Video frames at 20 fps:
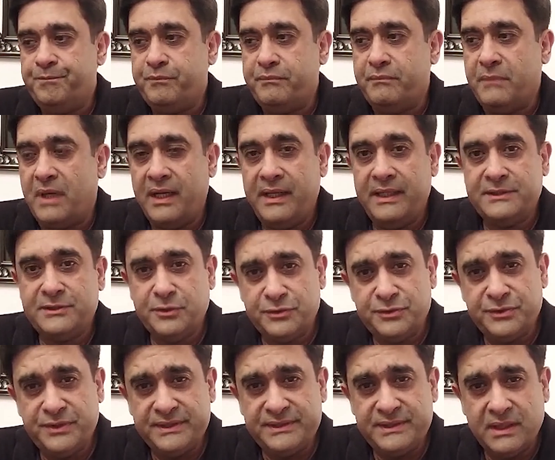My
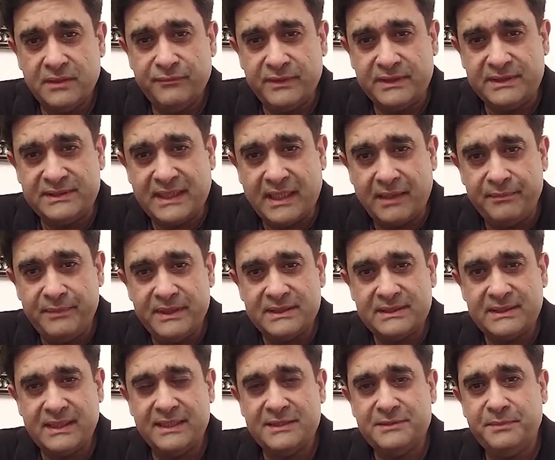association with SZABIST
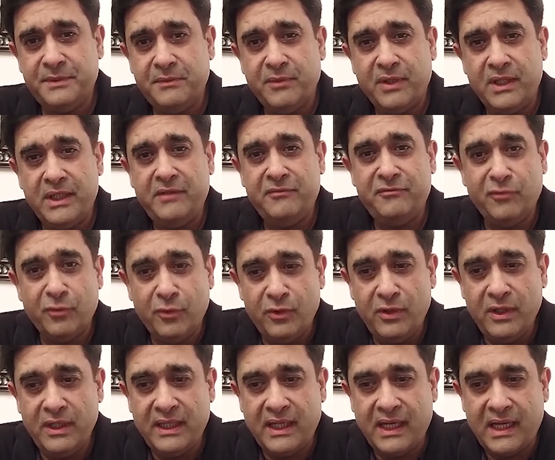has been
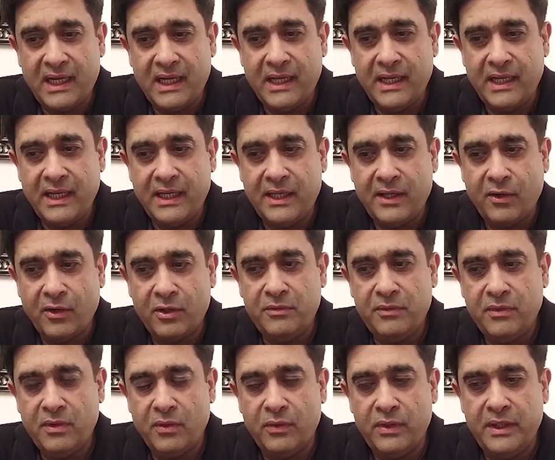multifold. I not
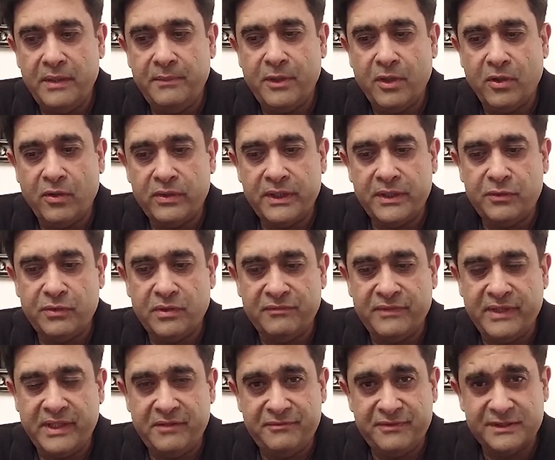only belong to the
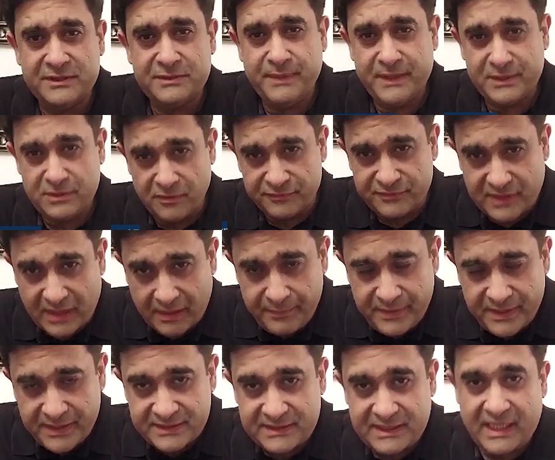very first batch of
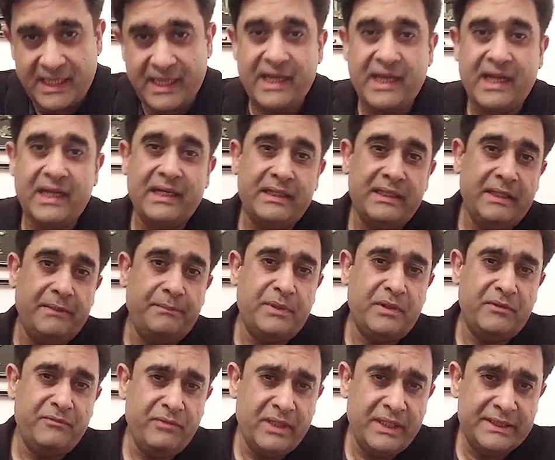SZABIST at the
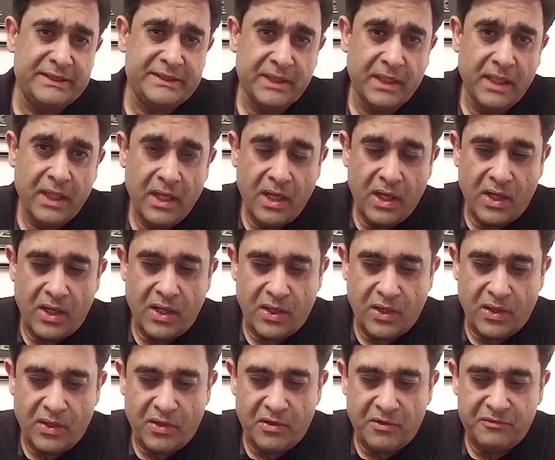privilege
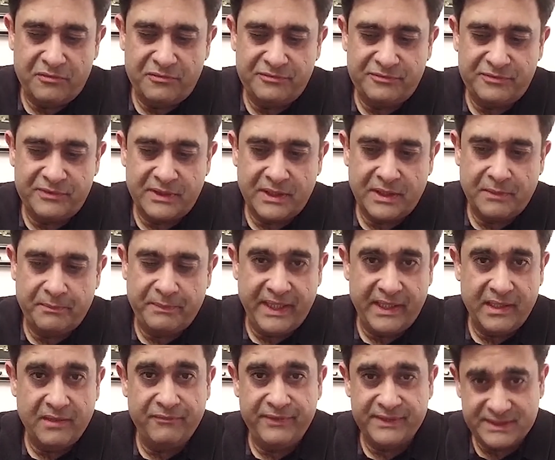of being
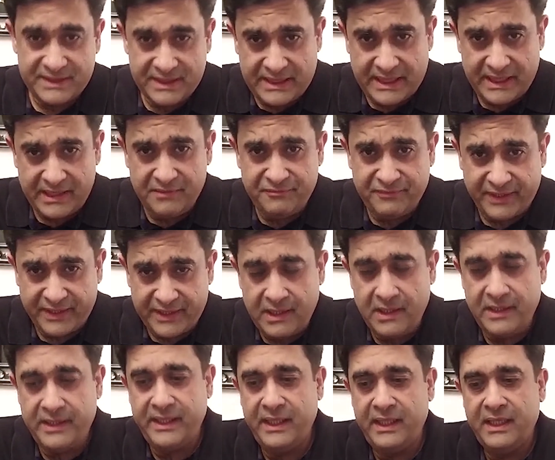a visiting
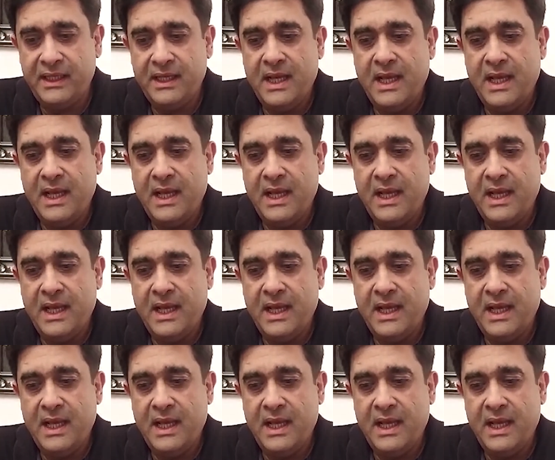faculty,